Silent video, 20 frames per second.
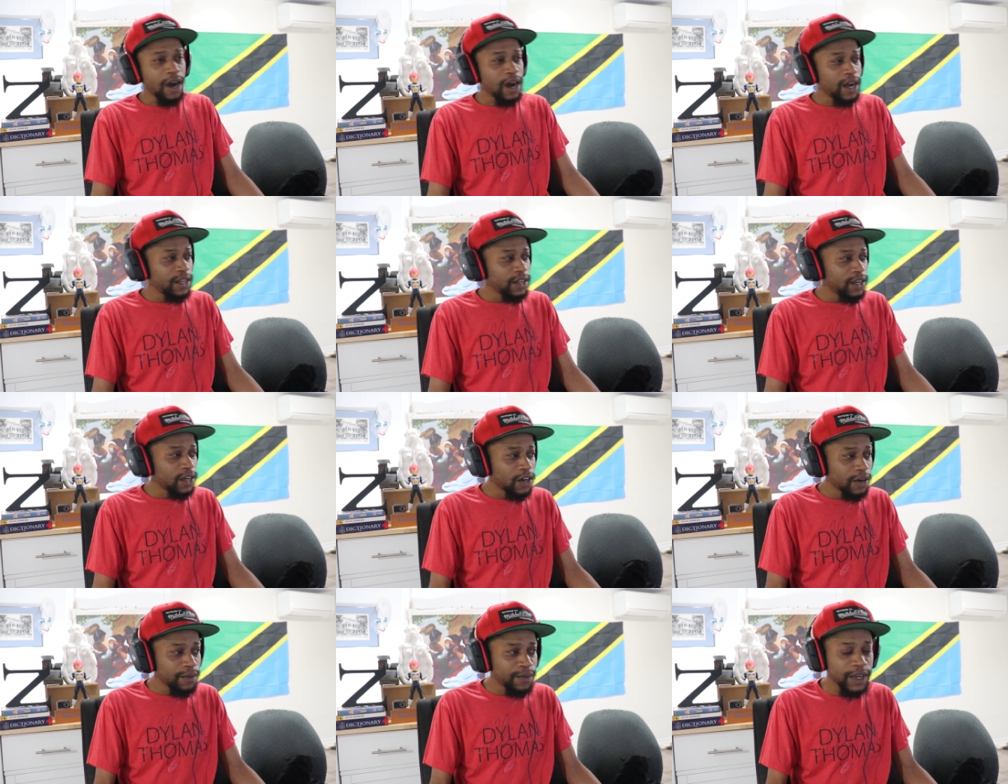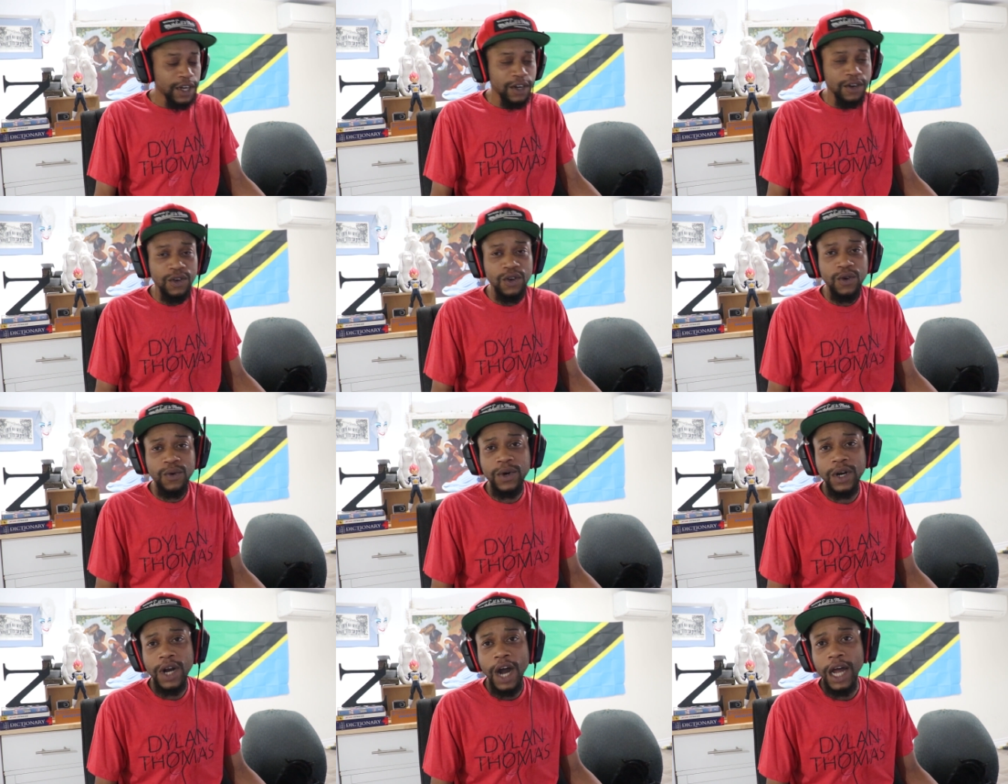Kanye comes out of
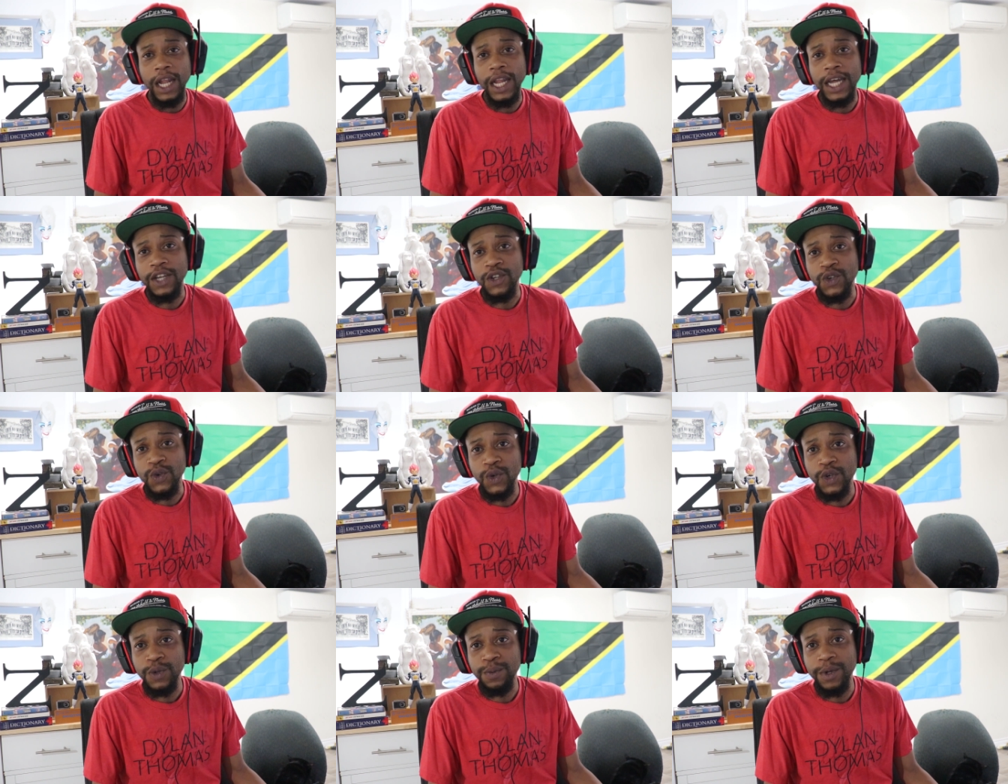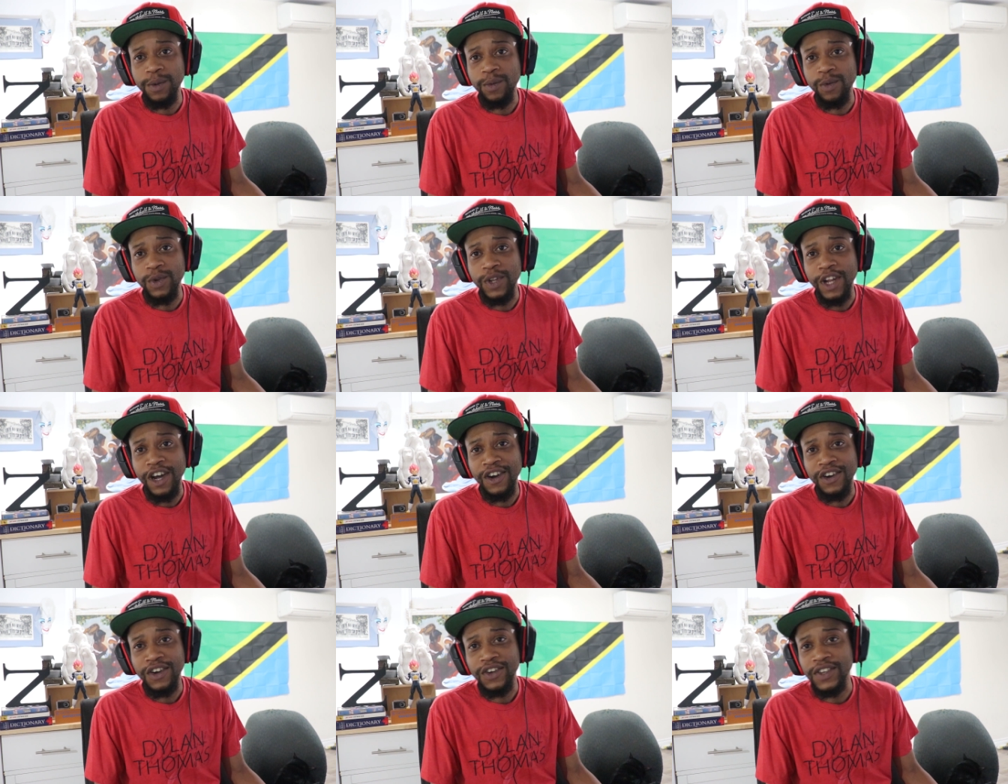nowhere. I like Jewish people
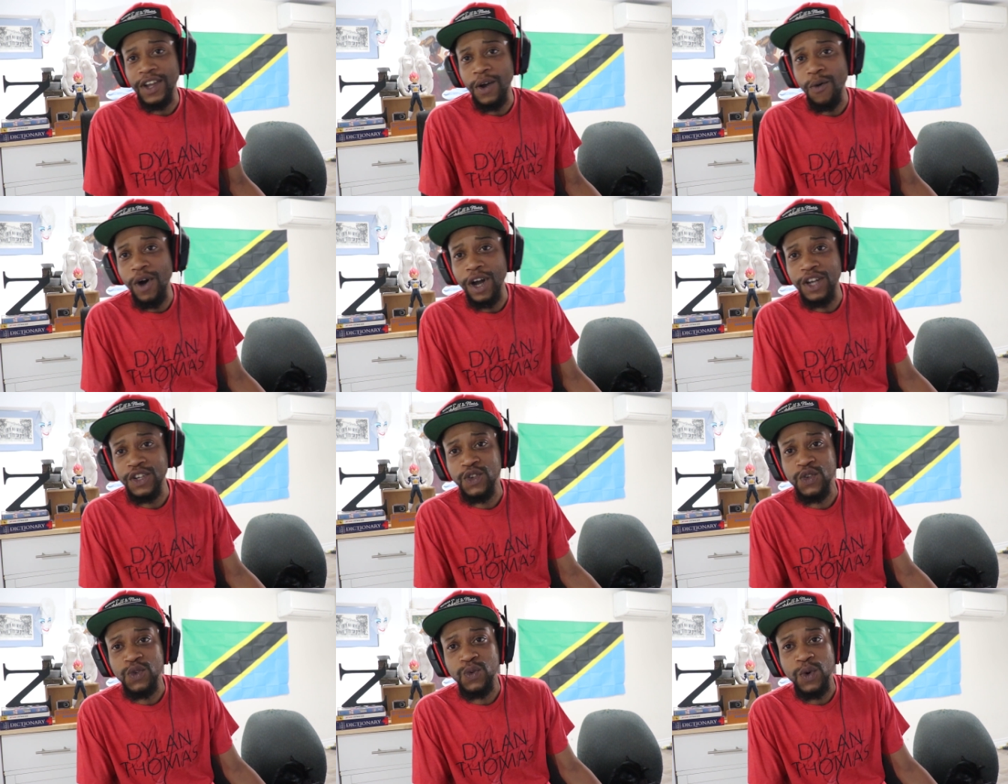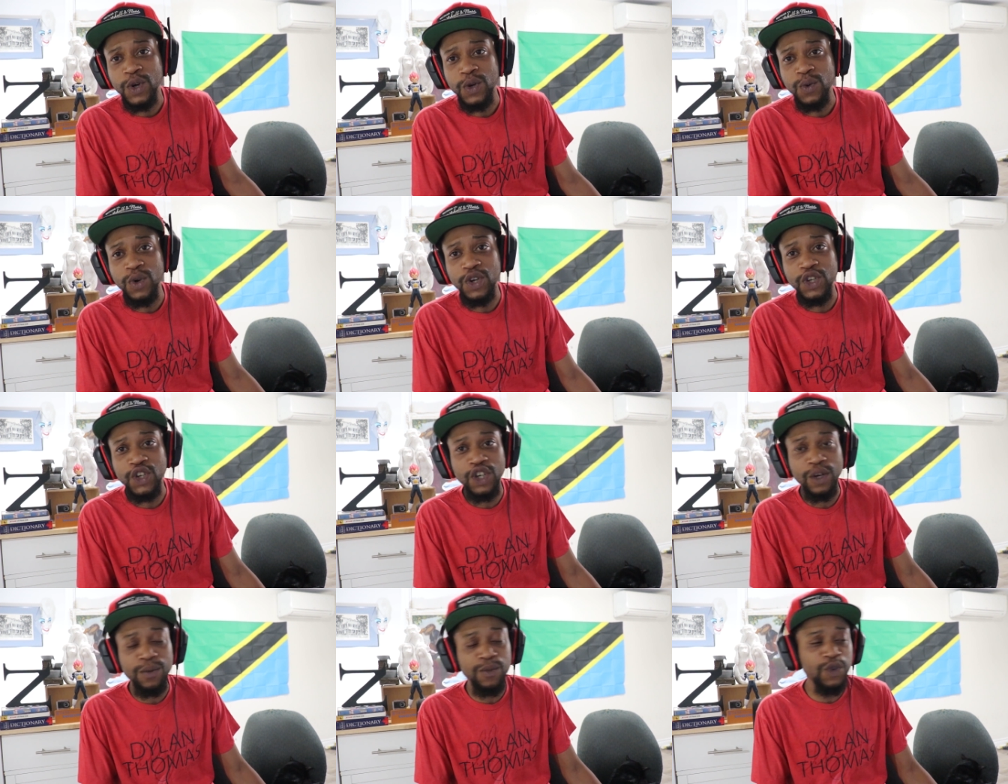now because I watched
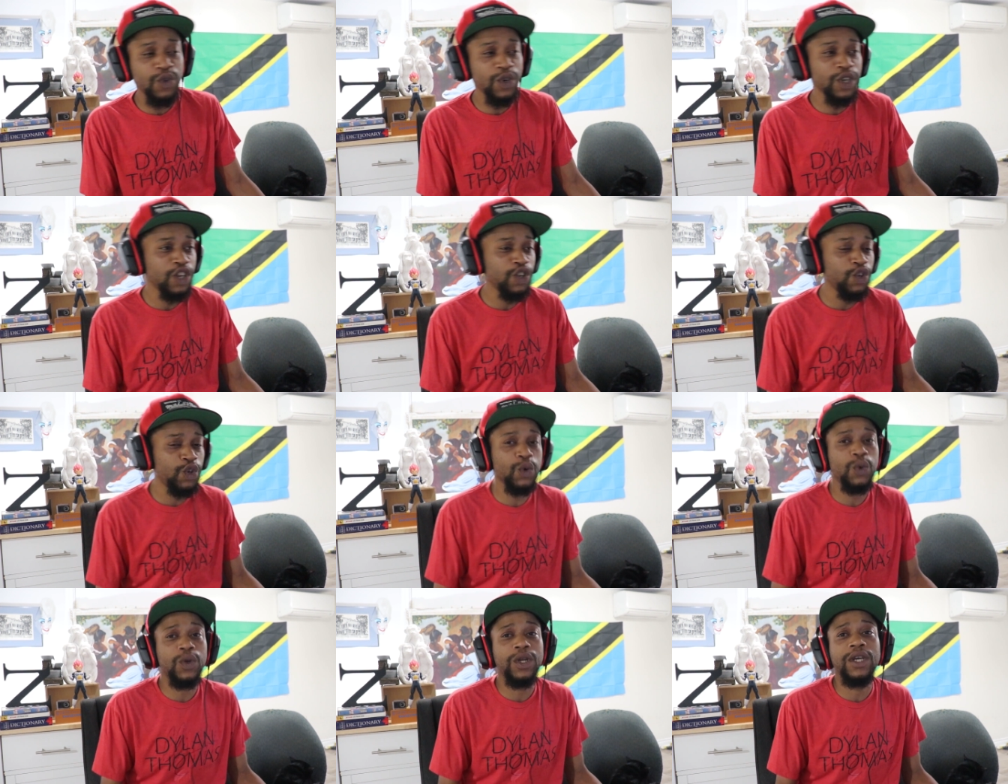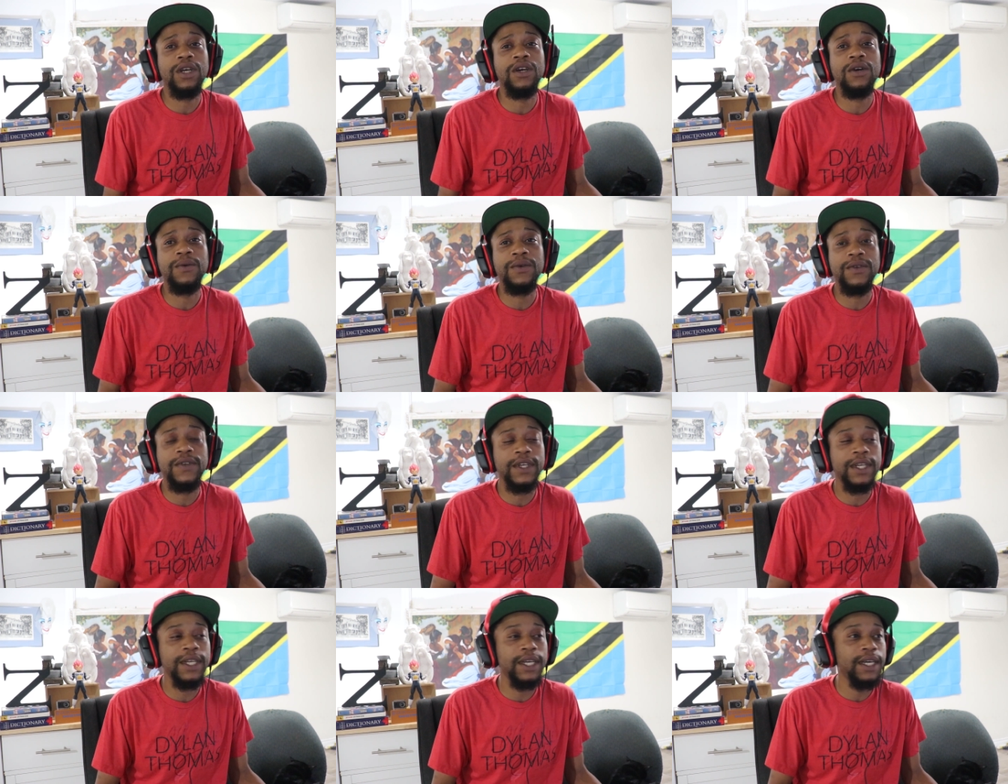21 Jump Street and Jonah Hill
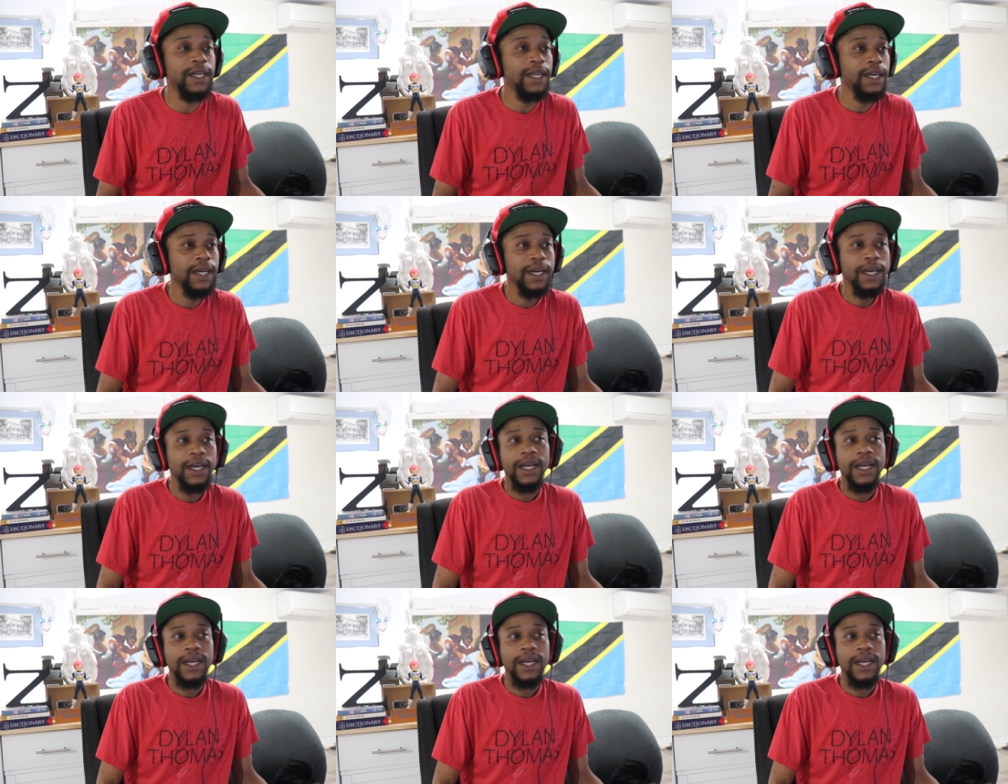was in it.